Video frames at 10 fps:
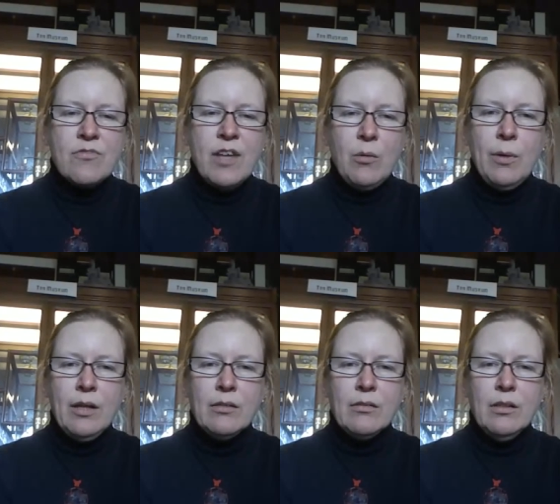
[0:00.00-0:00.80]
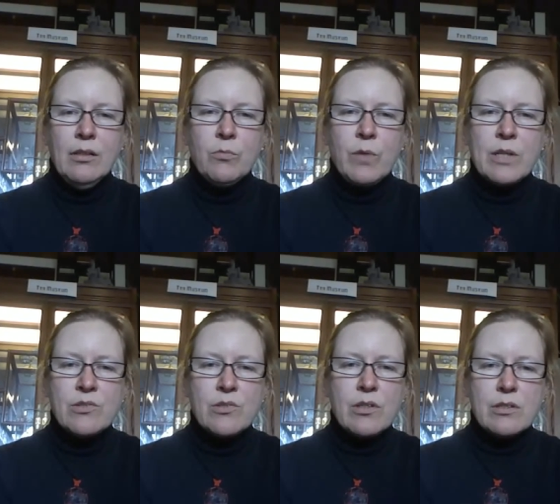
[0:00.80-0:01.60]
served that way in
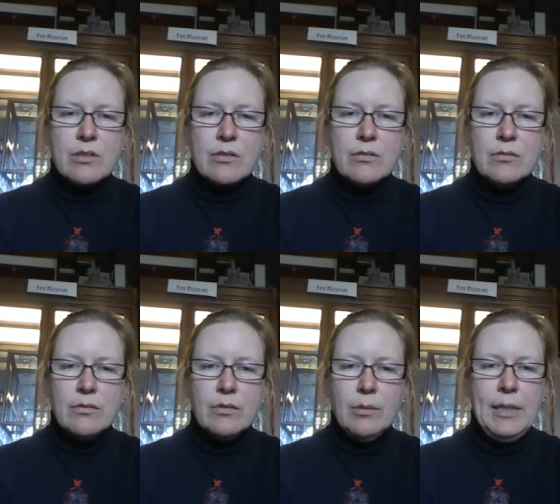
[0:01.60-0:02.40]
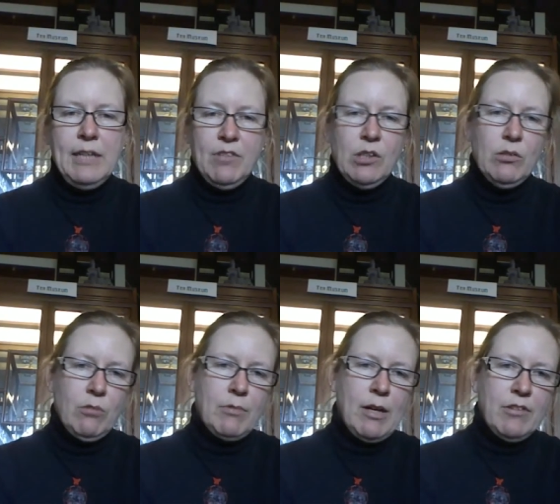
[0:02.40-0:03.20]
restaurants. I mean, even
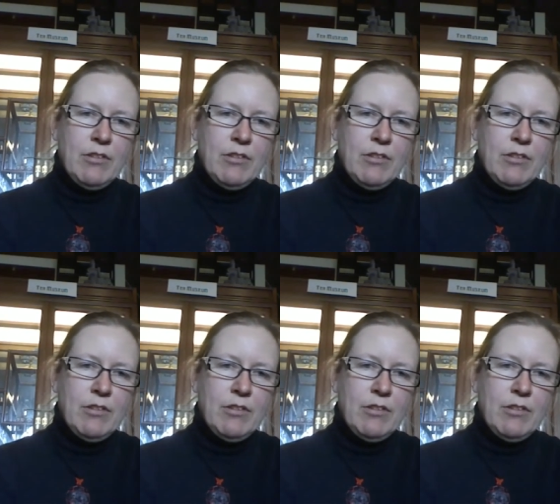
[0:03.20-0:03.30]
around